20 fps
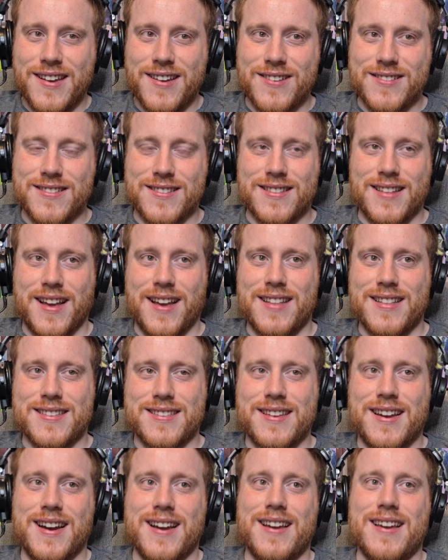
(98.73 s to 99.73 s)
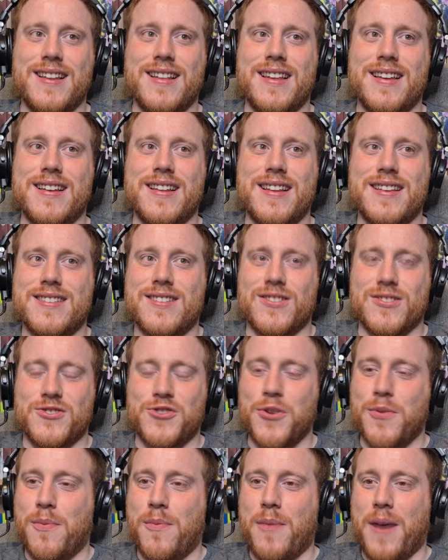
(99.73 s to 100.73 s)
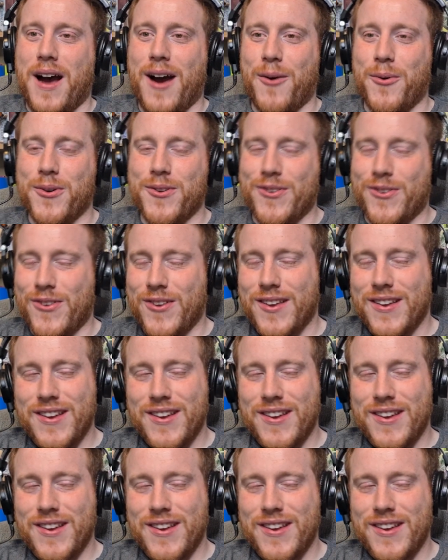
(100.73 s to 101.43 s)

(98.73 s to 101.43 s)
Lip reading: because it's like, this guy's got superpowers.